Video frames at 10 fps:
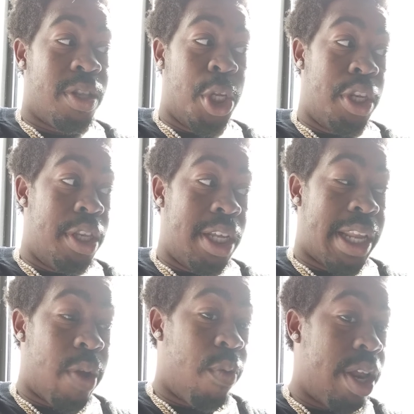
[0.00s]
Did
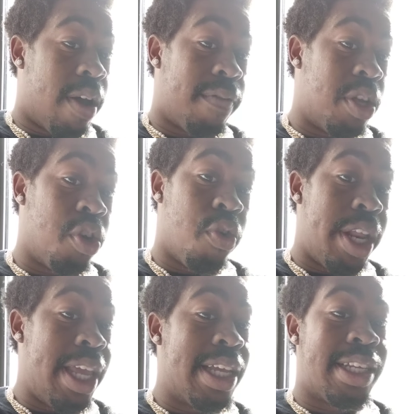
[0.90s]
did they read off the
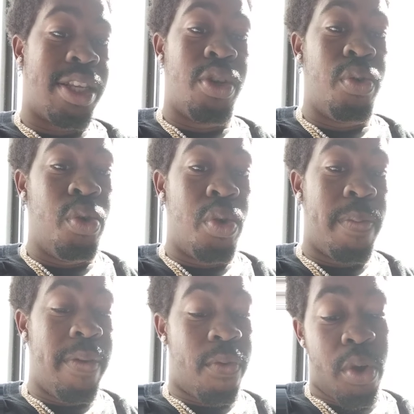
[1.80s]
ingredients to you
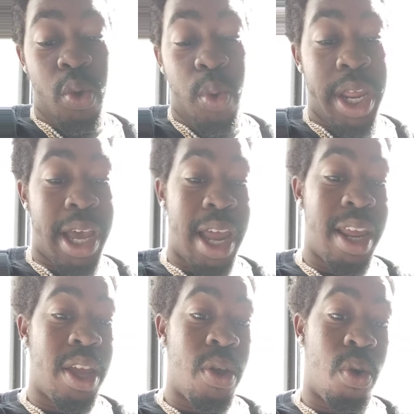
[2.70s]
before you went and
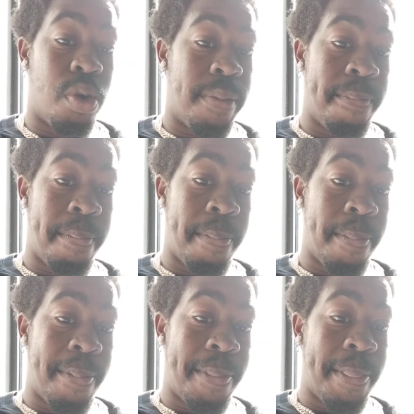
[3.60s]
got it in your arm?
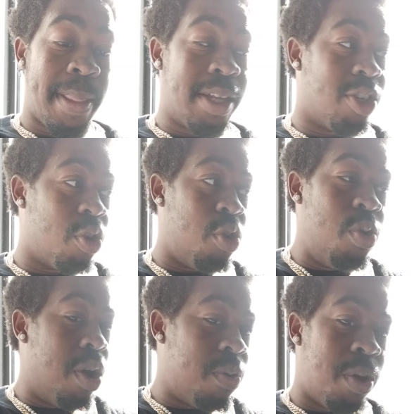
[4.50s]
So
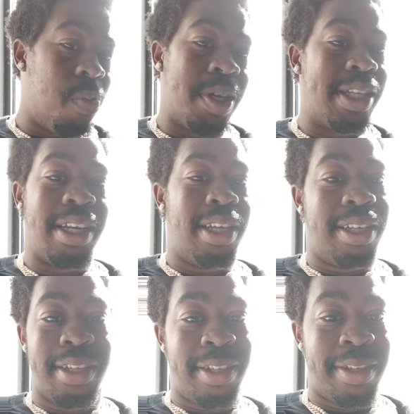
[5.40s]
you don't know what's in
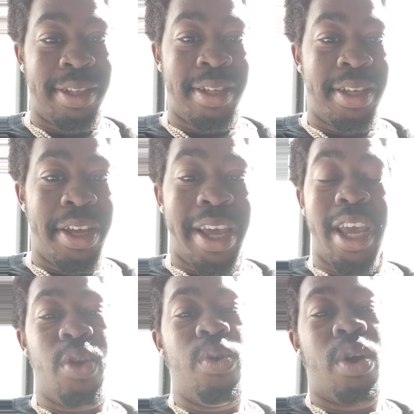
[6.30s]
it.
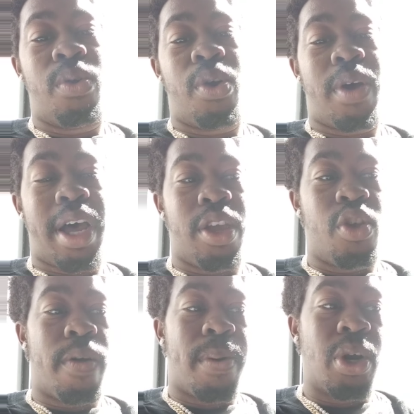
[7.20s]
And you don't know how
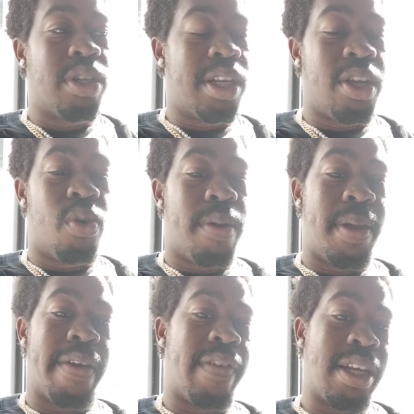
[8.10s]
you're personally going to
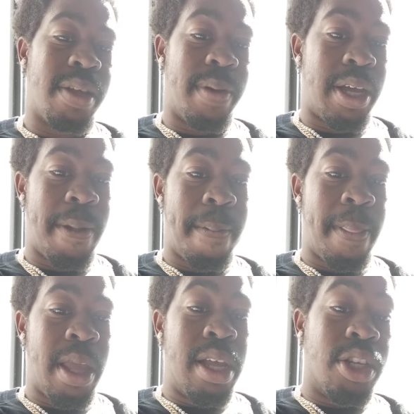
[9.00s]
be affected by it.
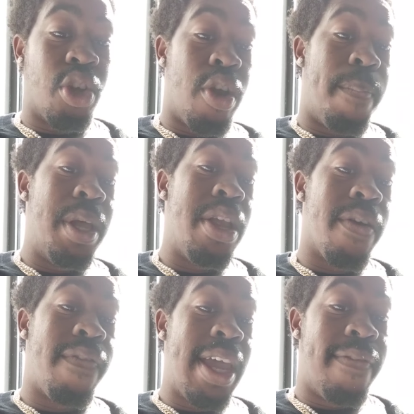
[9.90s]
So you're
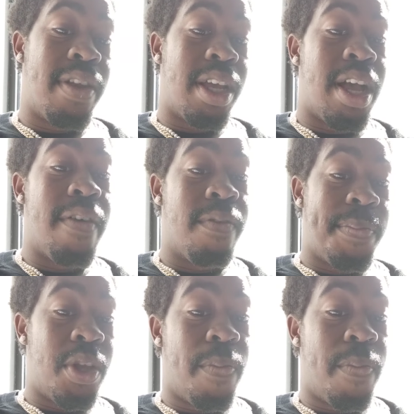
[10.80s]
putting your faith in the government.